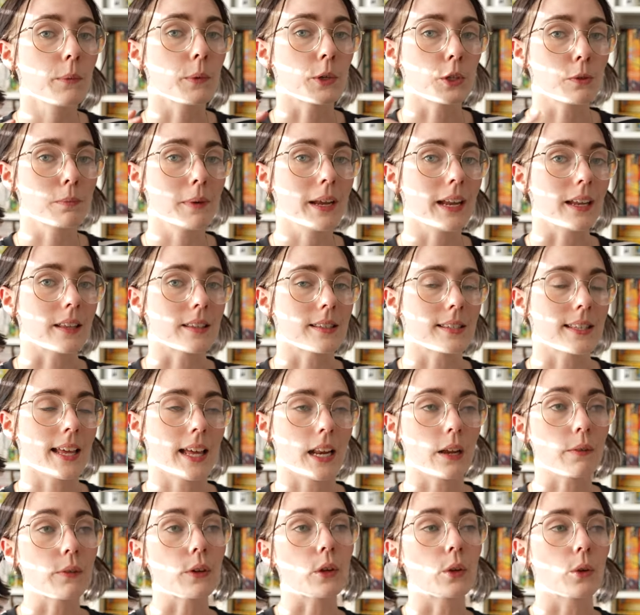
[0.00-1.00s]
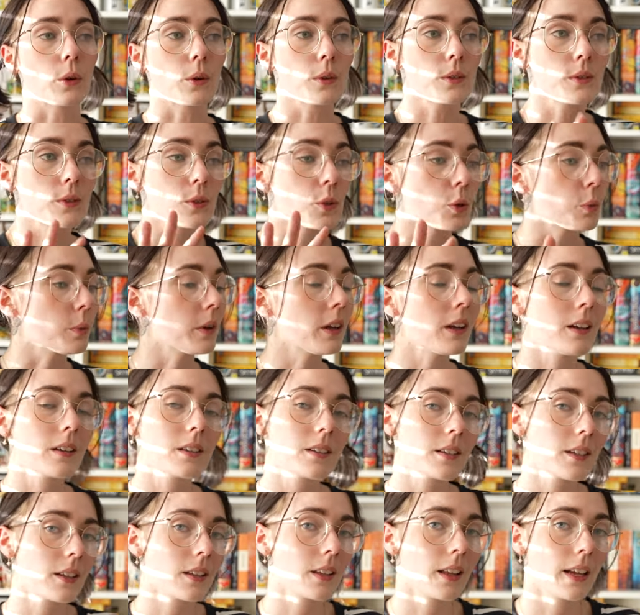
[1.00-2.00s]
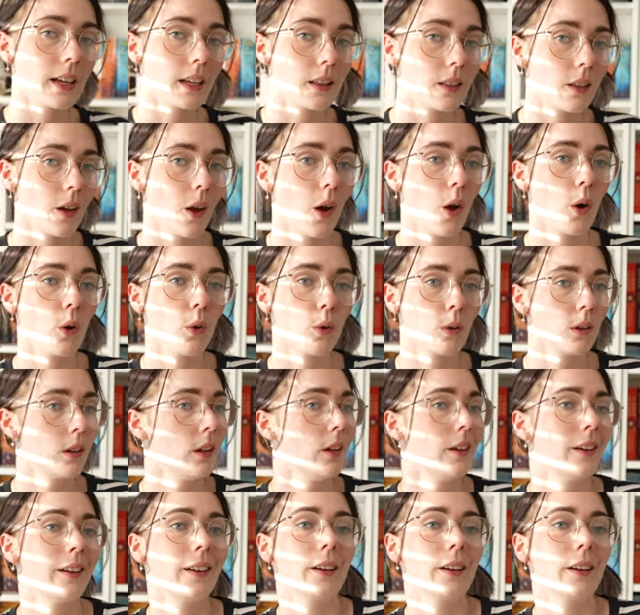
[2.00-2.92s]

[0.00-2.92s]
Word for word: which means that if you're not super into like the whole